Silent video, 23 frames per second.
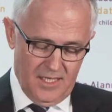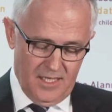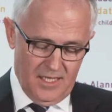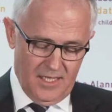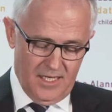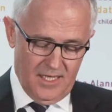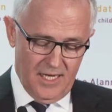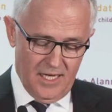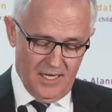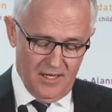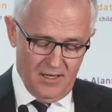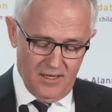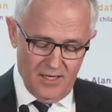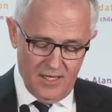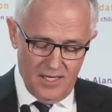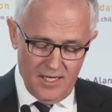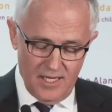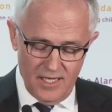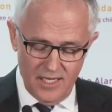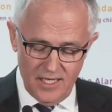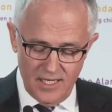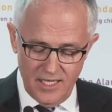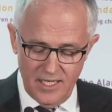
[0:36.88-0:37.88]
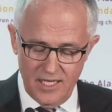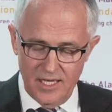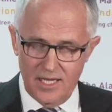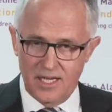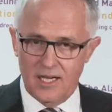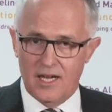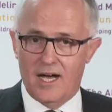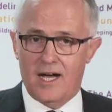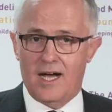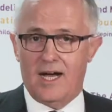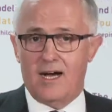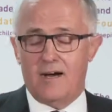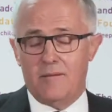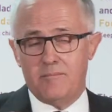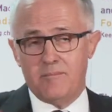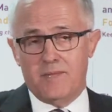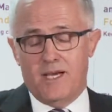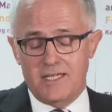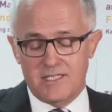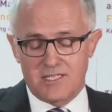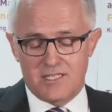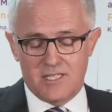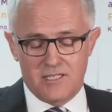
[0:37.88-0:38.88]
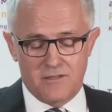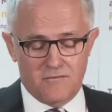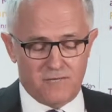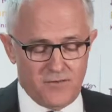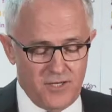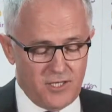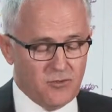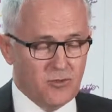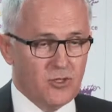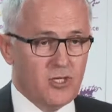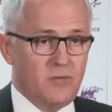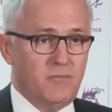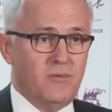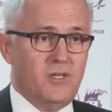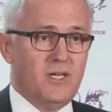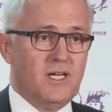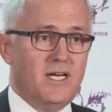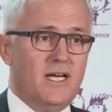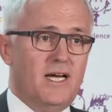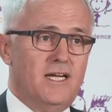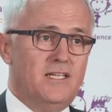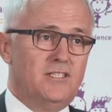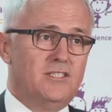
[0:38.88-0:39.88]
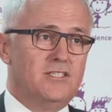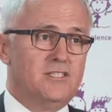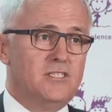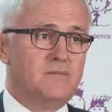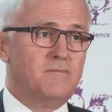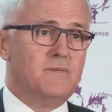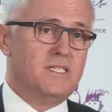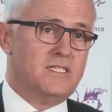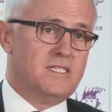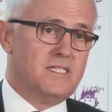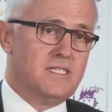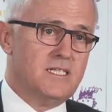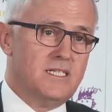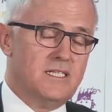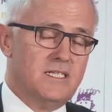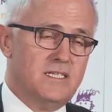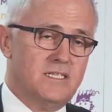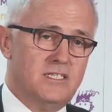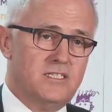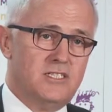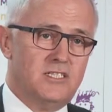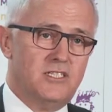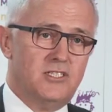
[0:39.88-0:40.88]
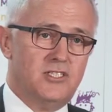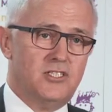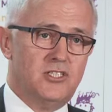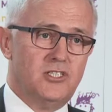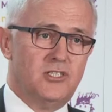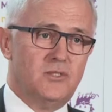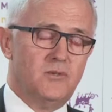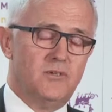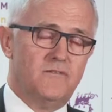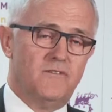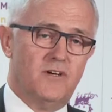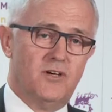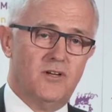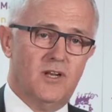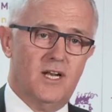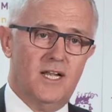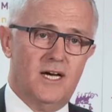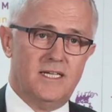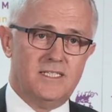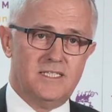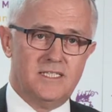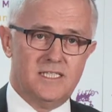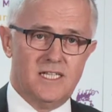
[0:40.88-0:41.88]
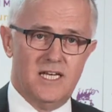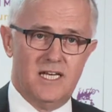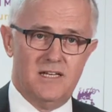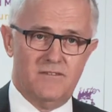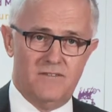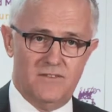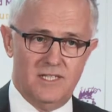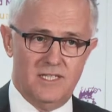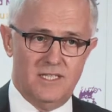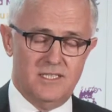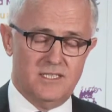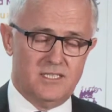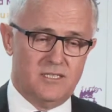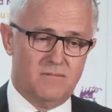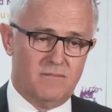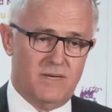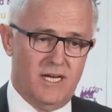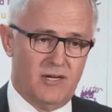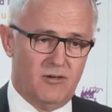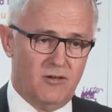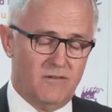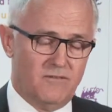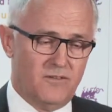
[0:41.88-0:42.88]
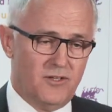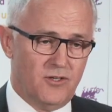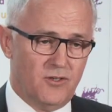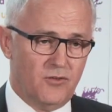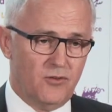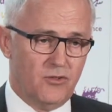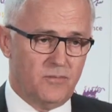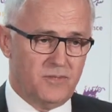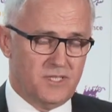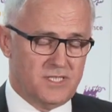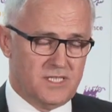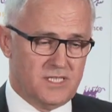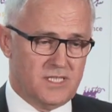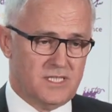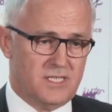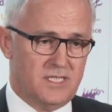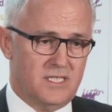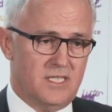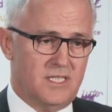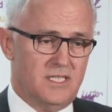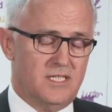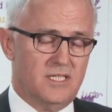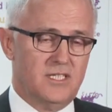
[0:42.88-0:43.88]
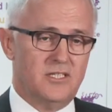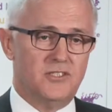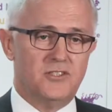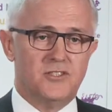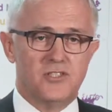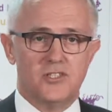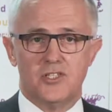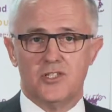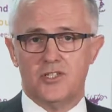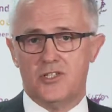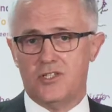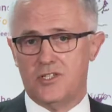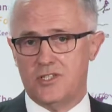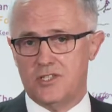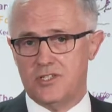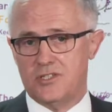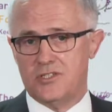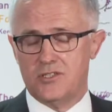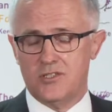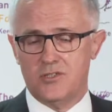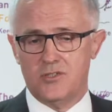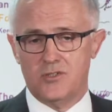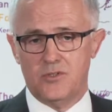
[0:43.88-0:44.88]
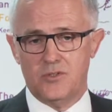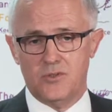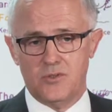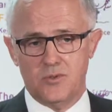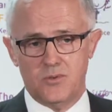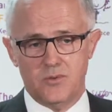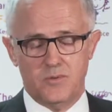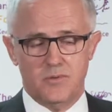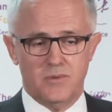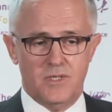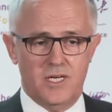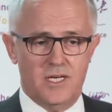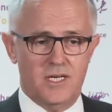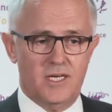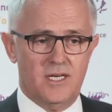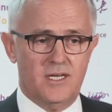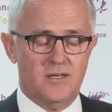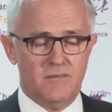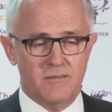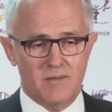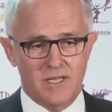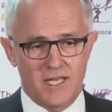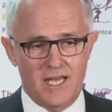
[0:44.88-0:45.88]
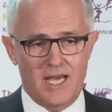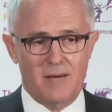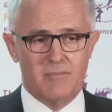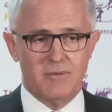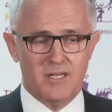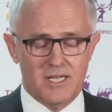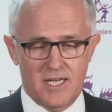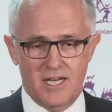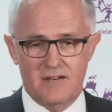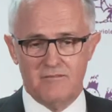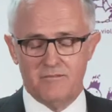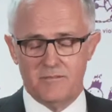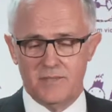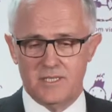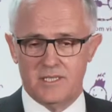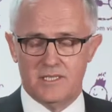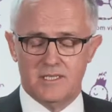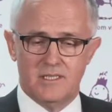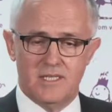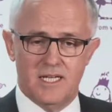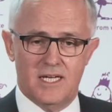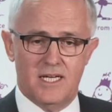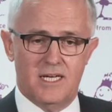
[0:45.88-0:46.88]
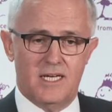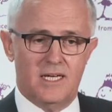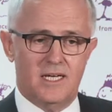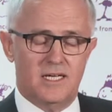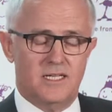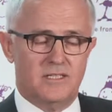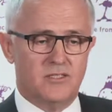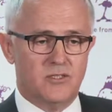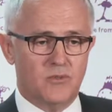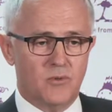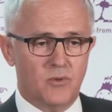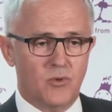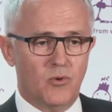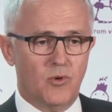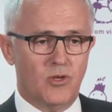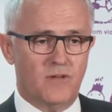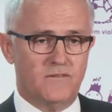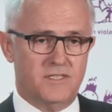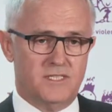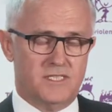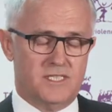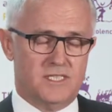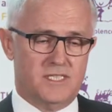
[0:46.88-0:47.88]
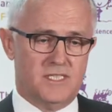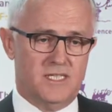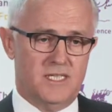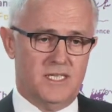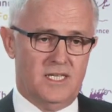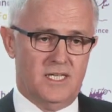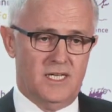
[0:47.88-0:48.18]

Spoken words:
Now, as the Federal Communications Minister, this issue of online safety is a matter of enormous concern to the Abbott government, to all of us.